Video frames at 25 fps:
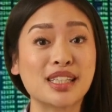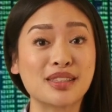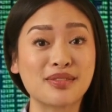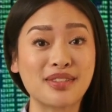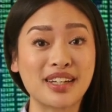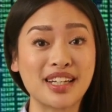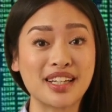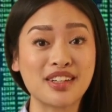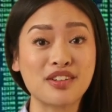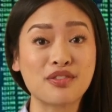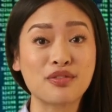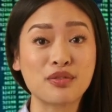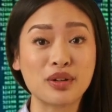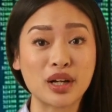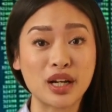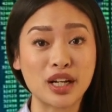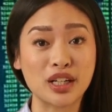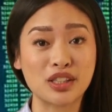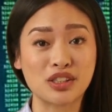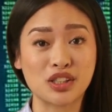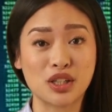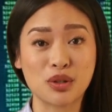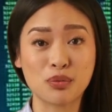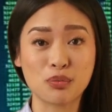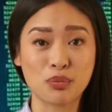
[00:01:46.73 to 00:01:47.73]
These
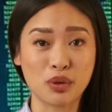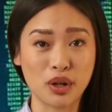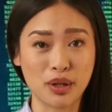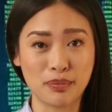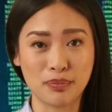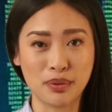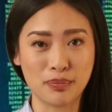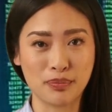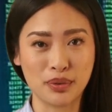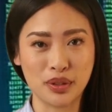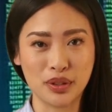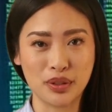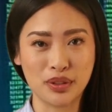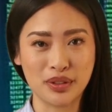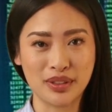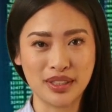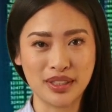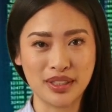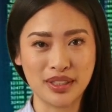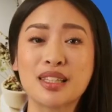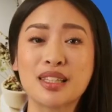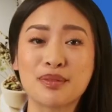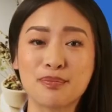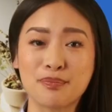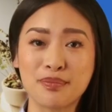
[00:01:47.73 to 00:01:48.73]
flaws are wormable,
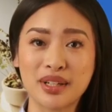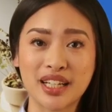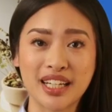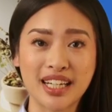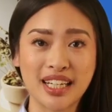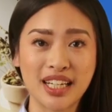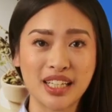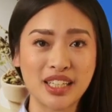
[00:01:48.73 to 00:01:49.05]
meaning